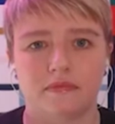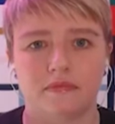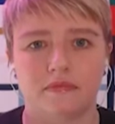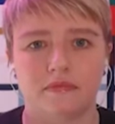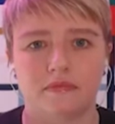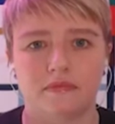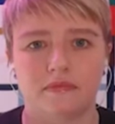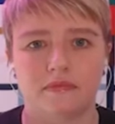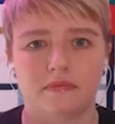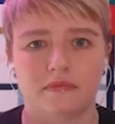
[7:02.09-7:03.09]

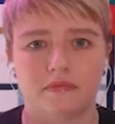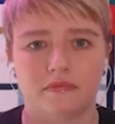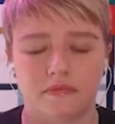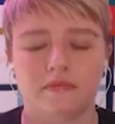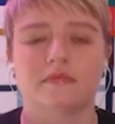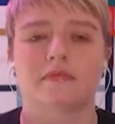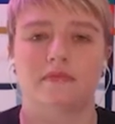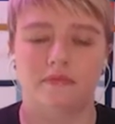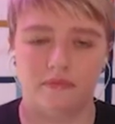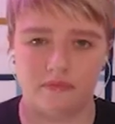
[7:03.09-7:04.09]

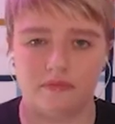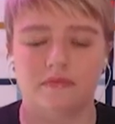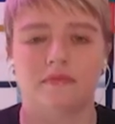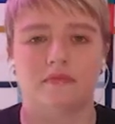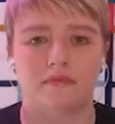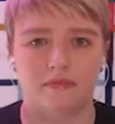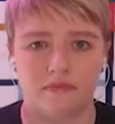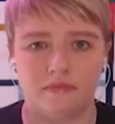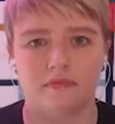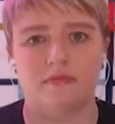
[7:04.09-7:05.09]

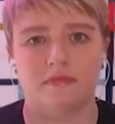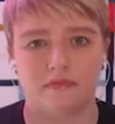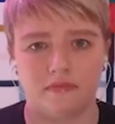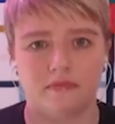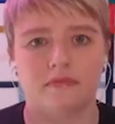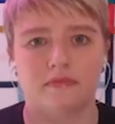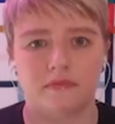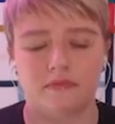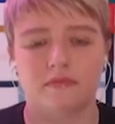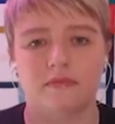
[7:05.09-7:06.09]

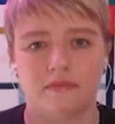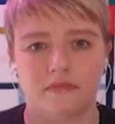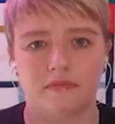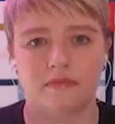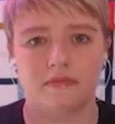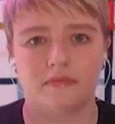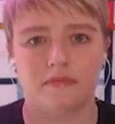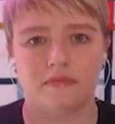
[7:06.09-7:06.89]
No words are spoken by the person on screen.